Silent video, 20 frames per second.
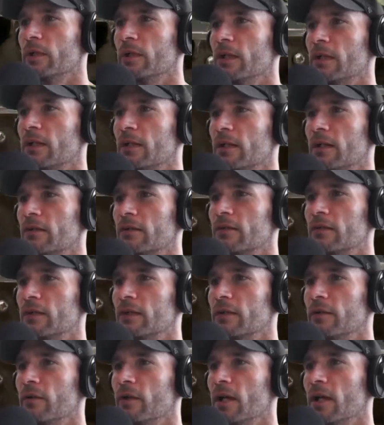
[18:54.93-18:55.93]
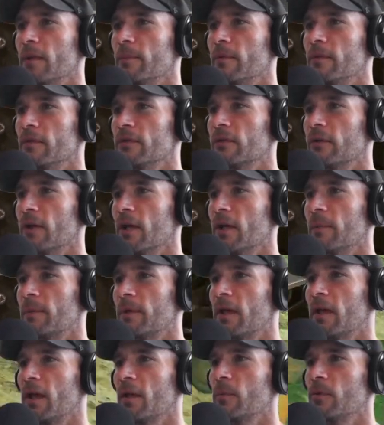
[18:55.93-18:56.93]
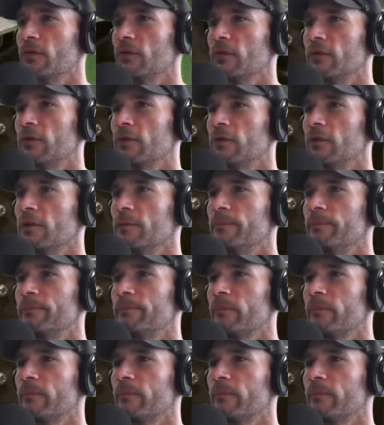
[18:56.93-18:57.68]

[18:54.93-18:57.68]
I can actually grab this crap. Cameras are good.